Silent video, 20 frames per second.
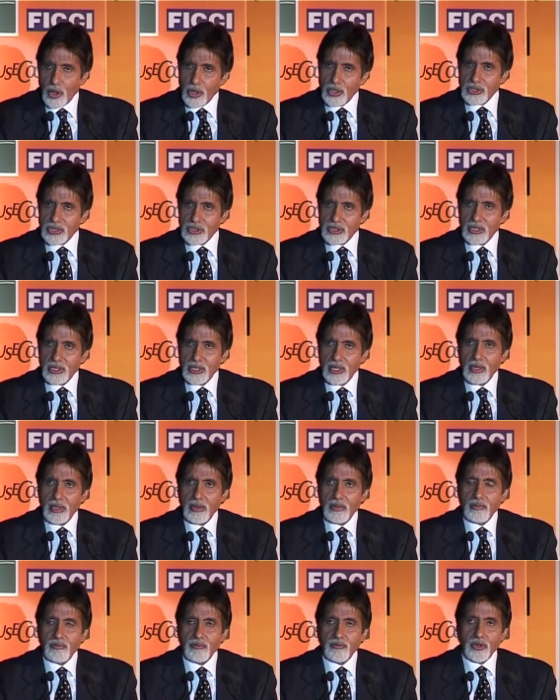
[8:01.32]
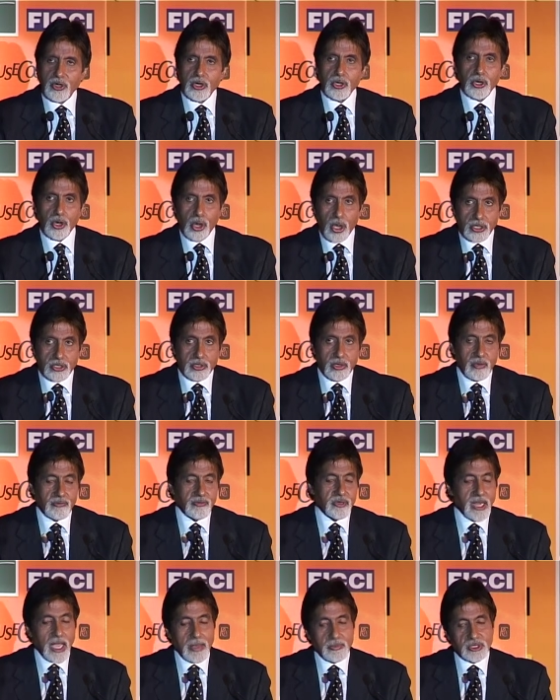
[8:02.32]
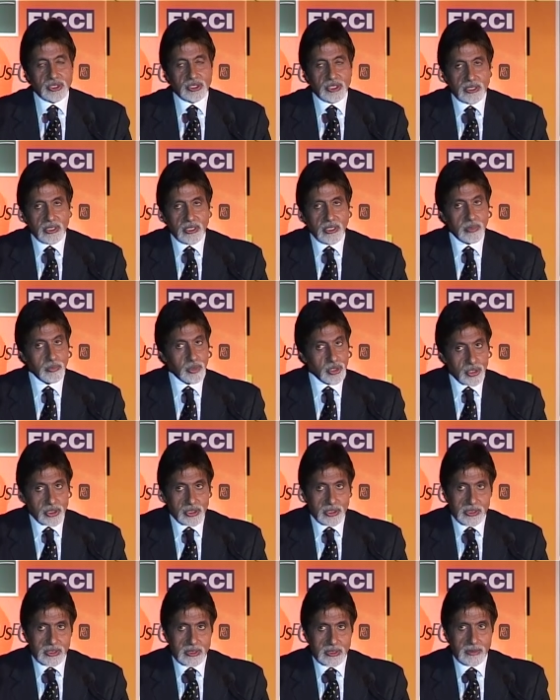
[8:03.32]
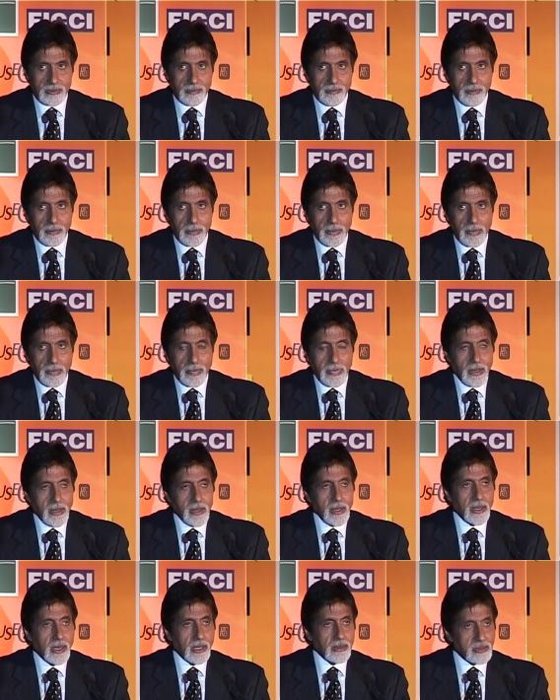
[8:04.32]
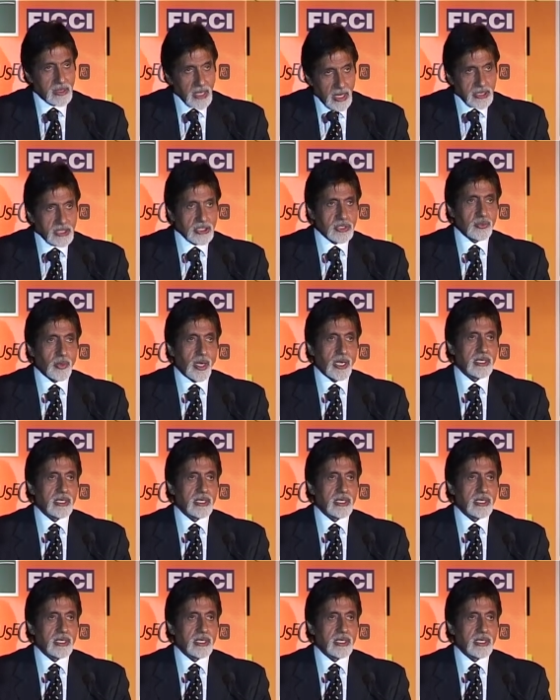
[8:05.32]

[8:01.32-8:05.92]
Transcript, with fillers: cause for a lot of damaging emissions. And that is